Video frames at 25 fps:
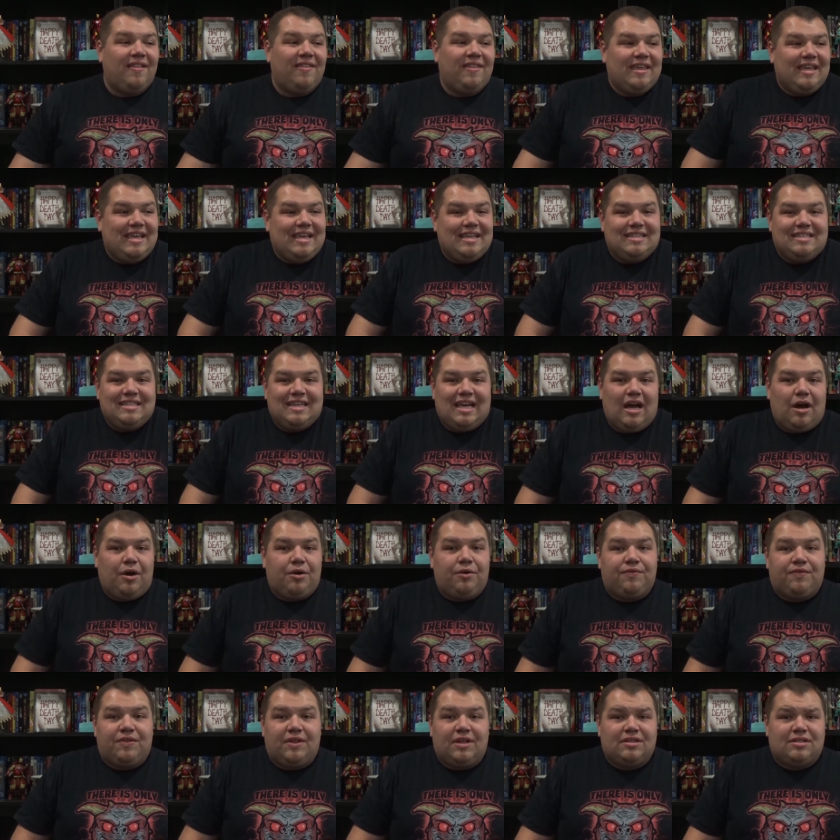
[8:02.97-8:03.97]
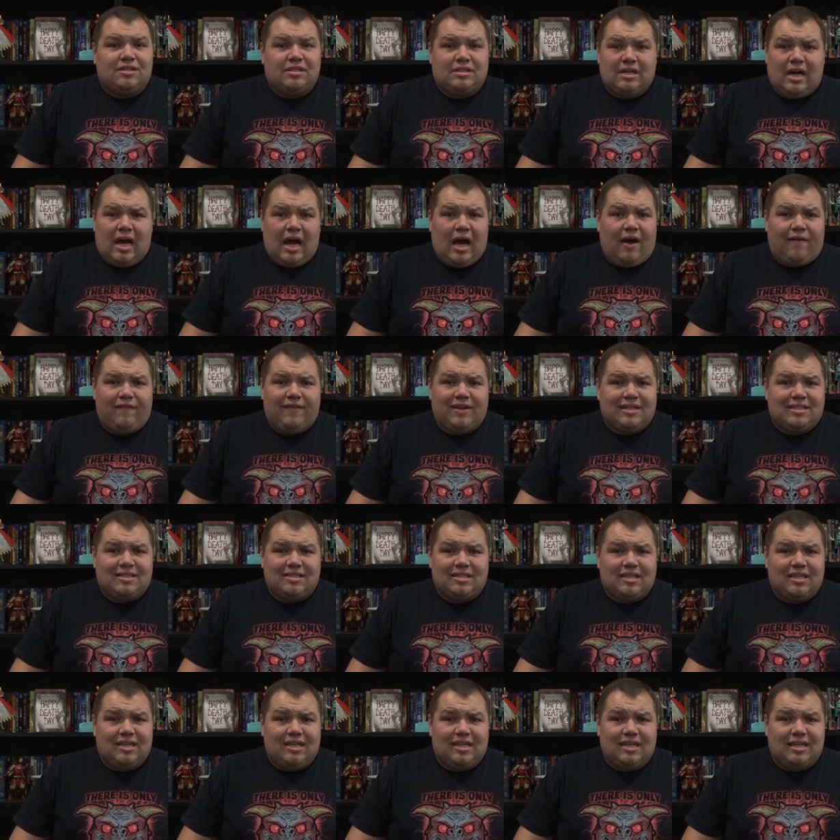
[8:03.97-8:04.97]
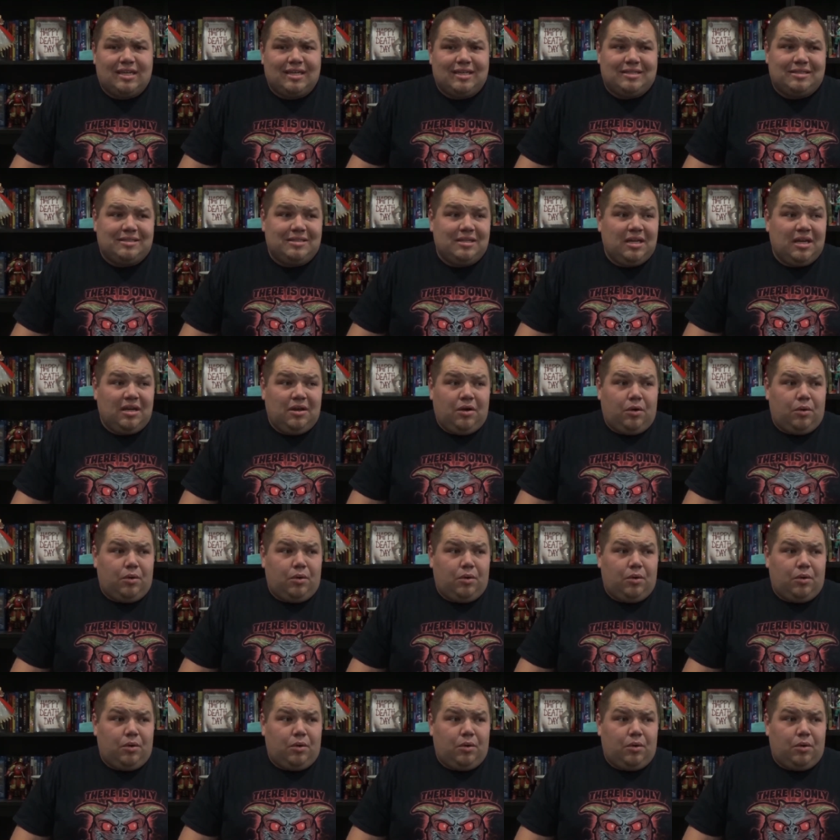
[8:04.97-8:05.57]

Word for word: The easy out of this, obviously, is